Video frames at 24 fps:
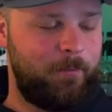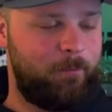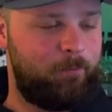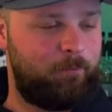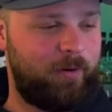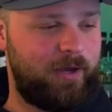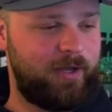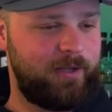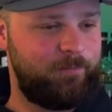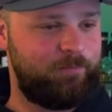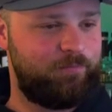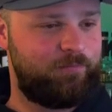
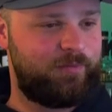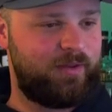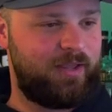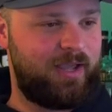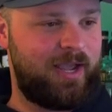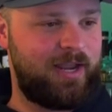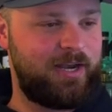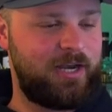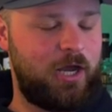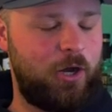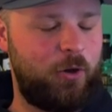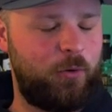but
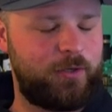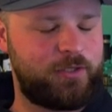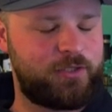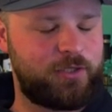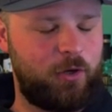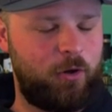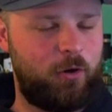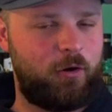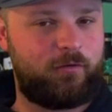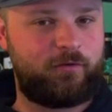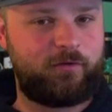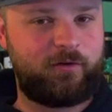I know it's
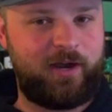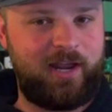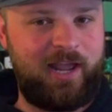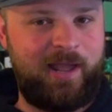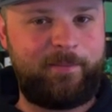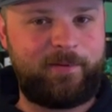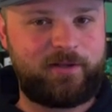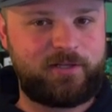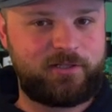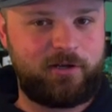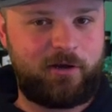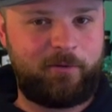over
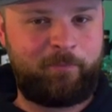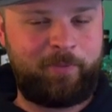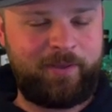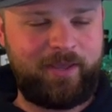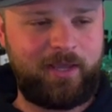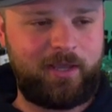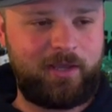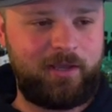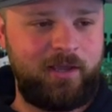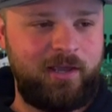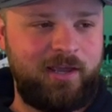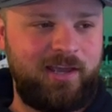
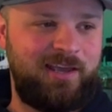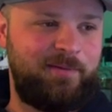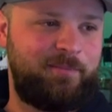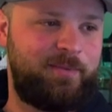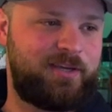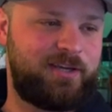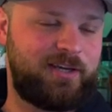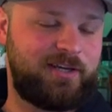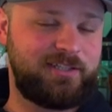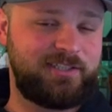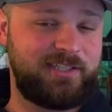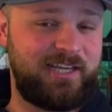MSRP
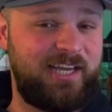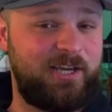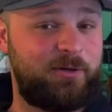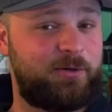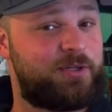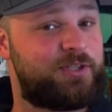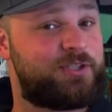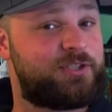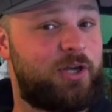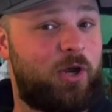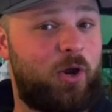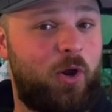because it
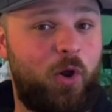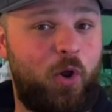was